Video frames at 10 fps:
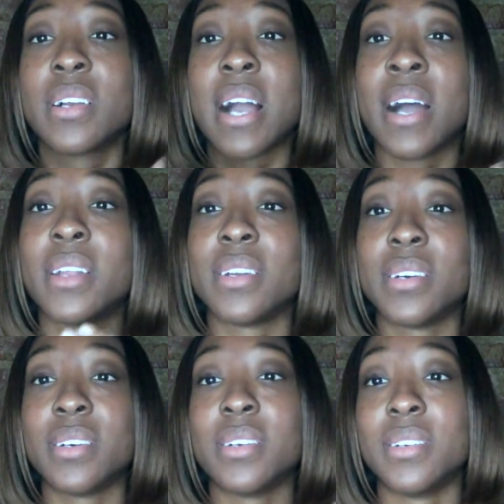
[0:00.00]
kind
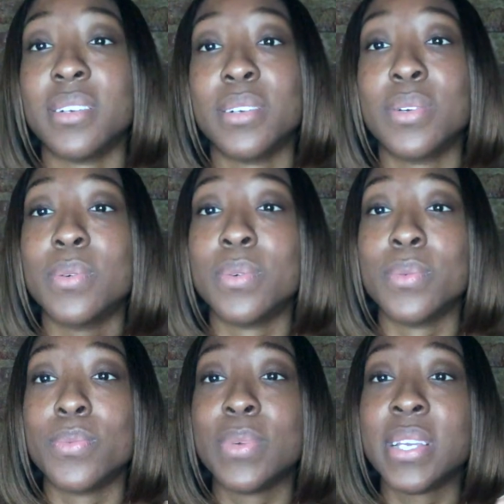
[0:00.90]
of
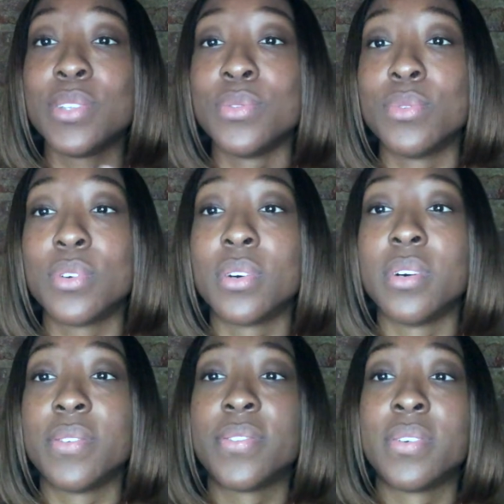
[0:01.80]
wean you off.